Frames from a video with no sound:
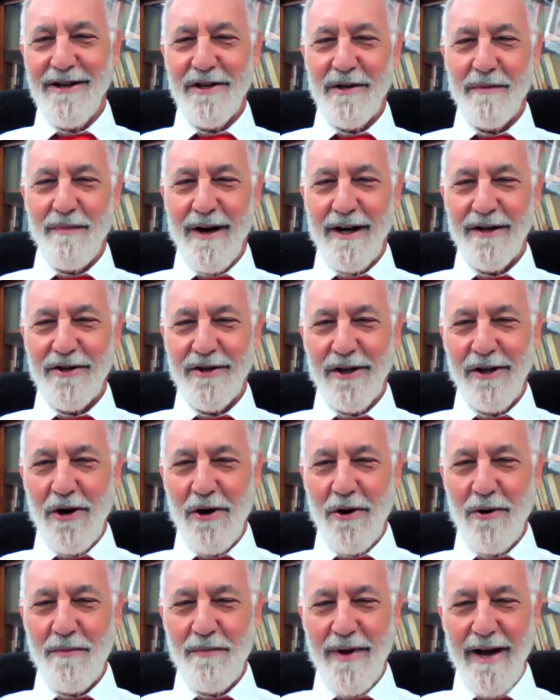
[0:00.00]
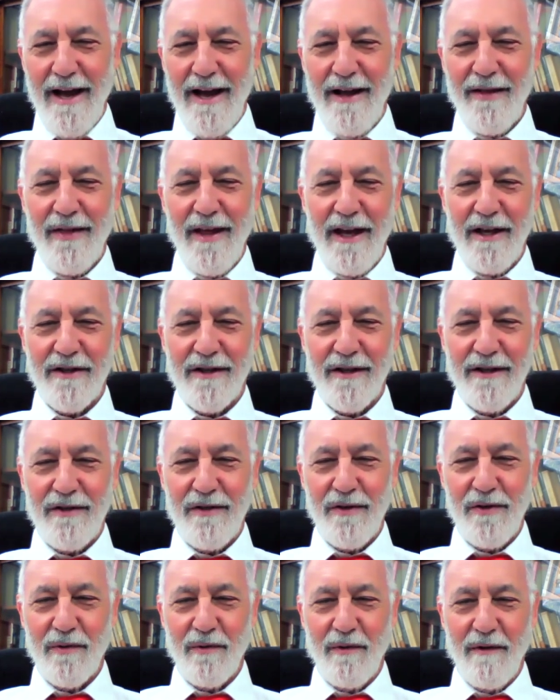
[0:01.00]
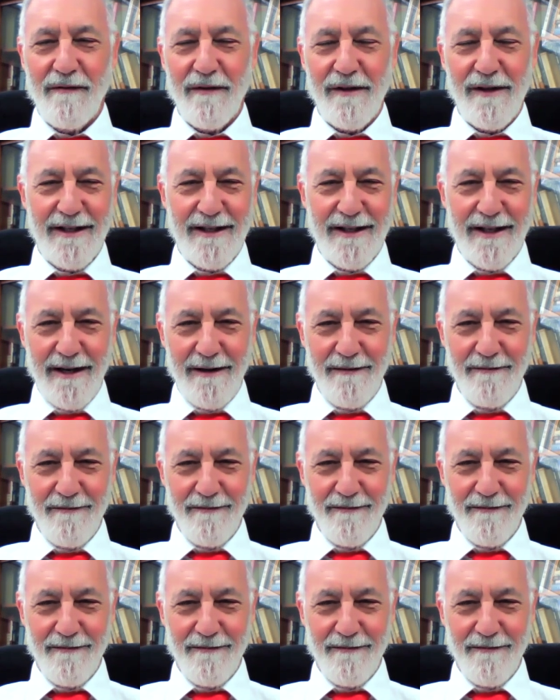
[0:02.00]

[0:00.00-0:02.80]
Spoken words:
Shabbat Shalom, and thanks as usual for listening.